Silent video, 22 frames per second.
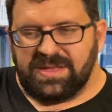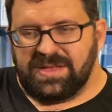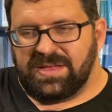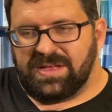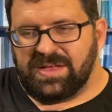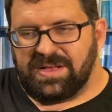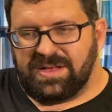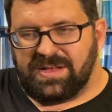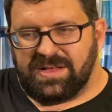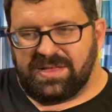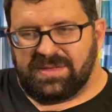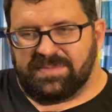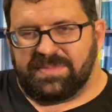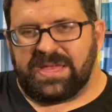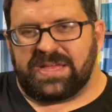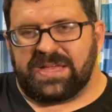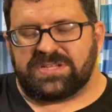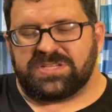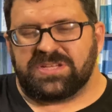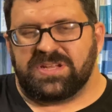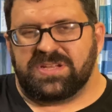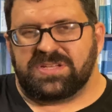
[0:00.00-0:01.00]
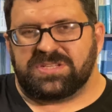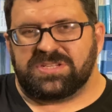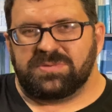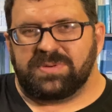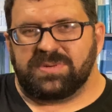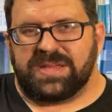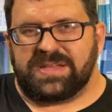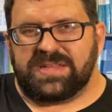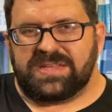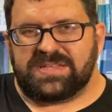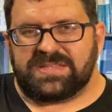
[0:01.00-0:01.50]
uh, imagine a
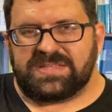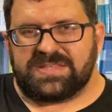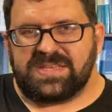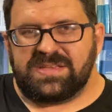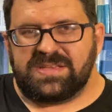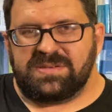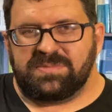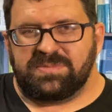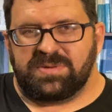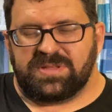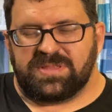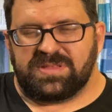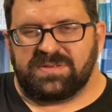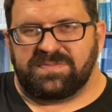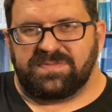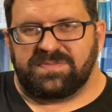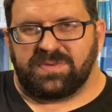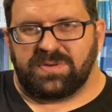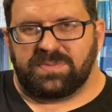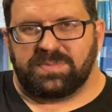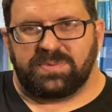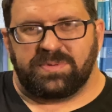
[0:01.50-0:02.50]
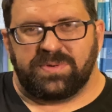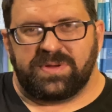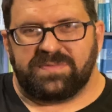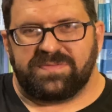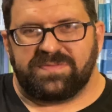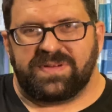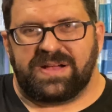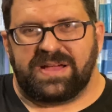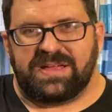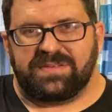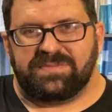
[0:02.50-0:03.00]
280C with a
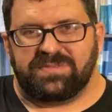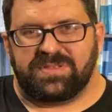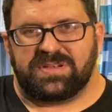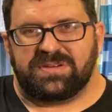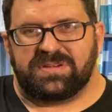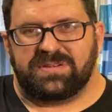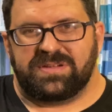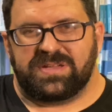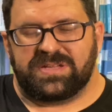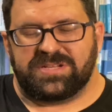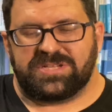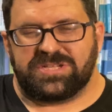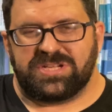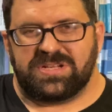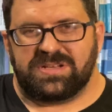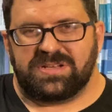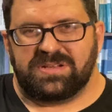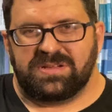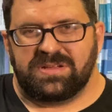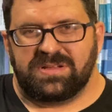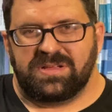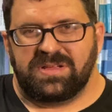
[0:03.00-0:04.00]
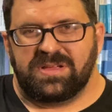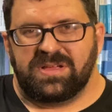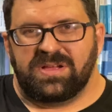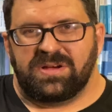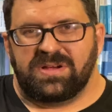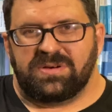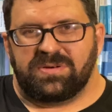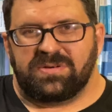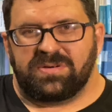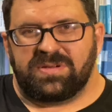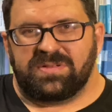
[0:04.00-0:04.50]
4.5 liter engine
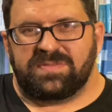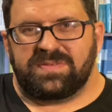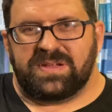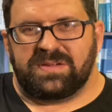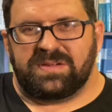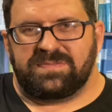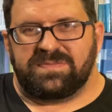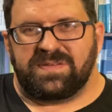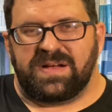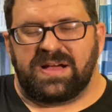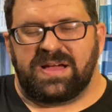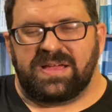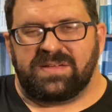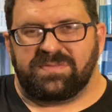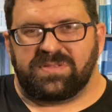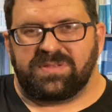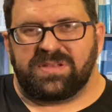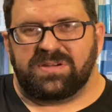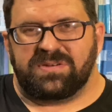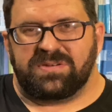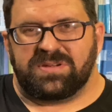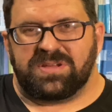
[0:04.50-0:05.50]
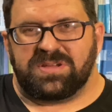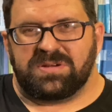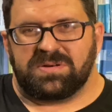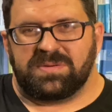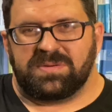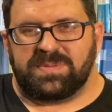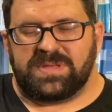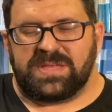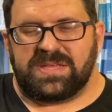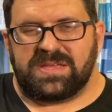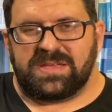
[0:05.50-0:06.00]
or even a 5 liter
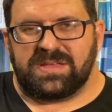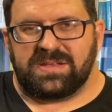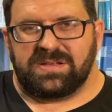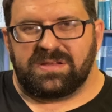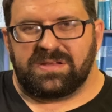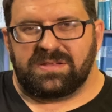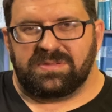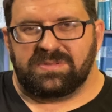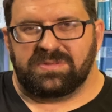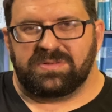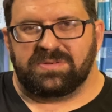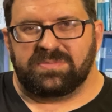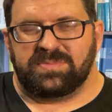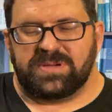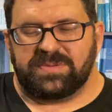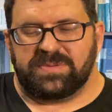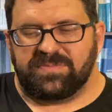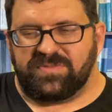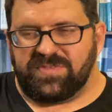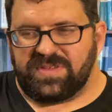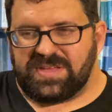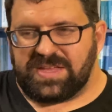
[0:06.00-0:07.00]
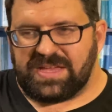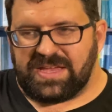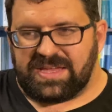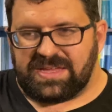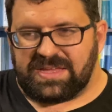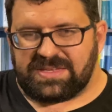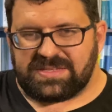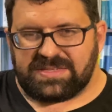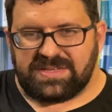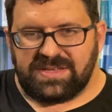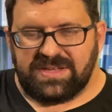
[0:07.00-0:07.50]
European aluminum
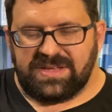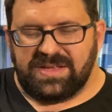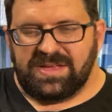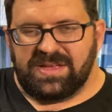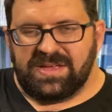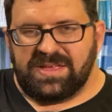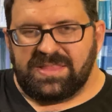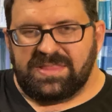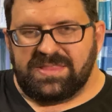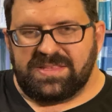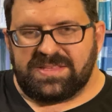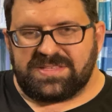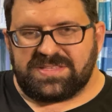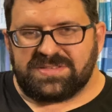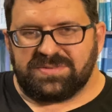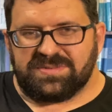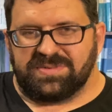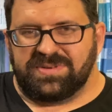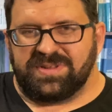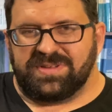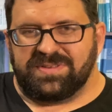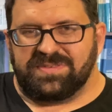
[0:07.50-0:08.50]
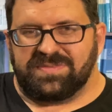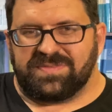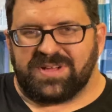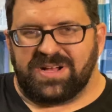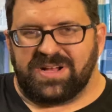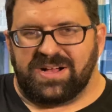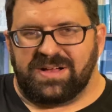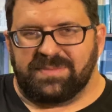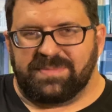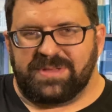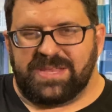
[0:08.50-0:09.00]
V8 this sort of
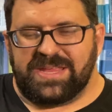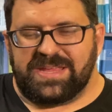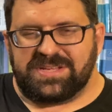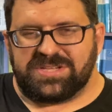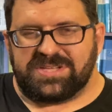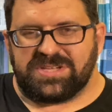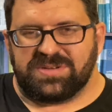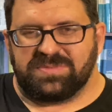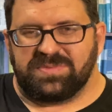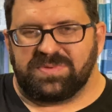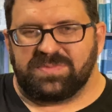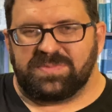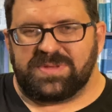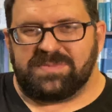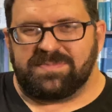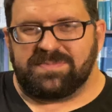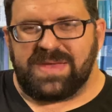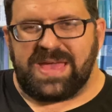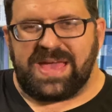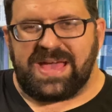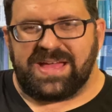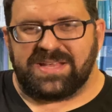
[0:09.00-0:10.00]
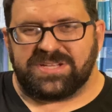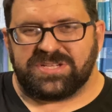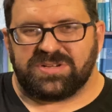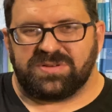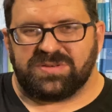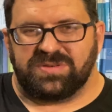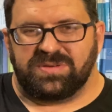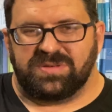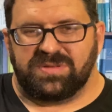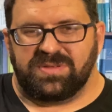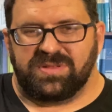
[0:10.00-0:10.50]
combination would be
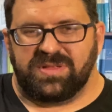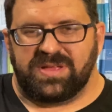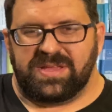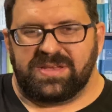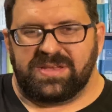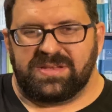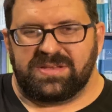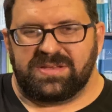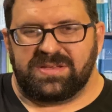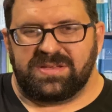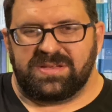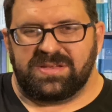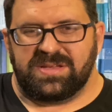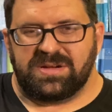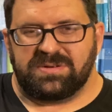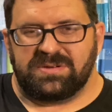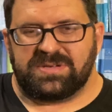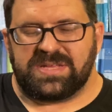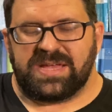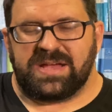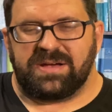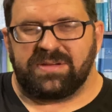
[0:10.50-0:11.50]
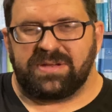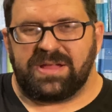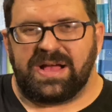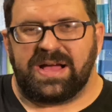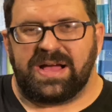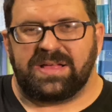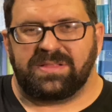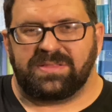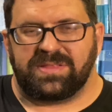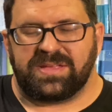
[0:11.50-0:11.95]
magical and no doubt highly